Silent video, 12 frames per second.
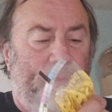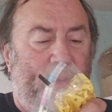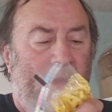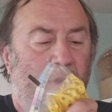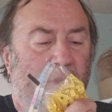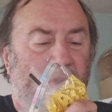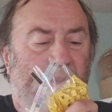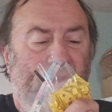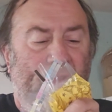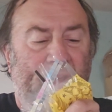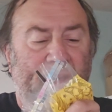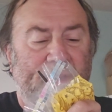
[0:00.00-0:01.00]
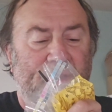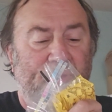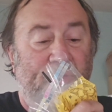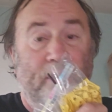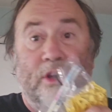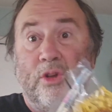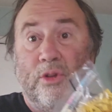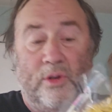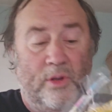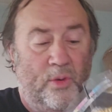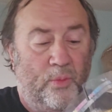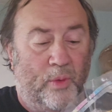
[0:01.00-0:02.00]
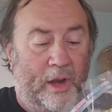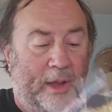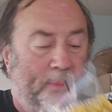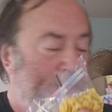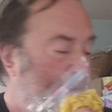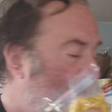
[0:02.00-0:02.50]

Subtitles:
make all these other things. There's some very good wraps.